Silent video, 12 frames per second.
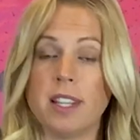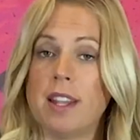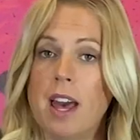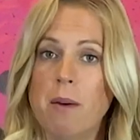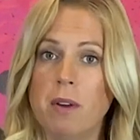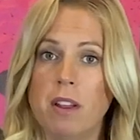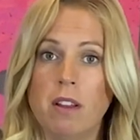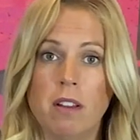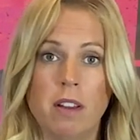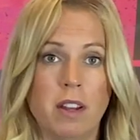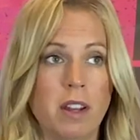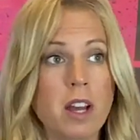And that,
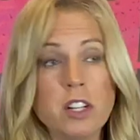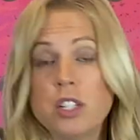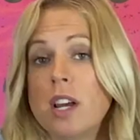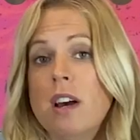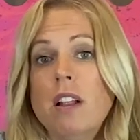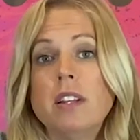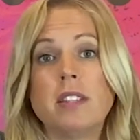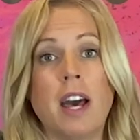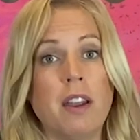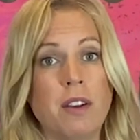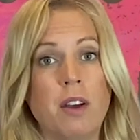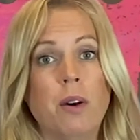in a nutshell, is
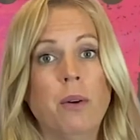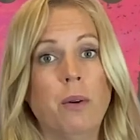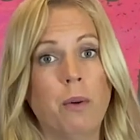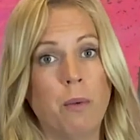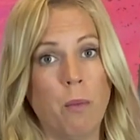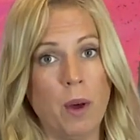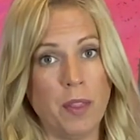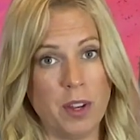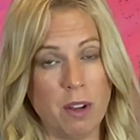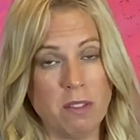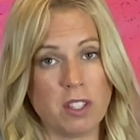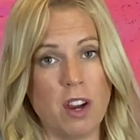how to know what the
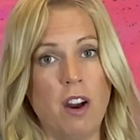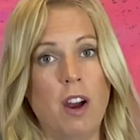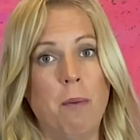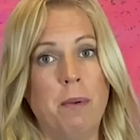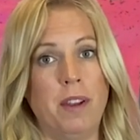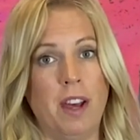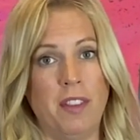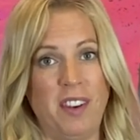notes are up and down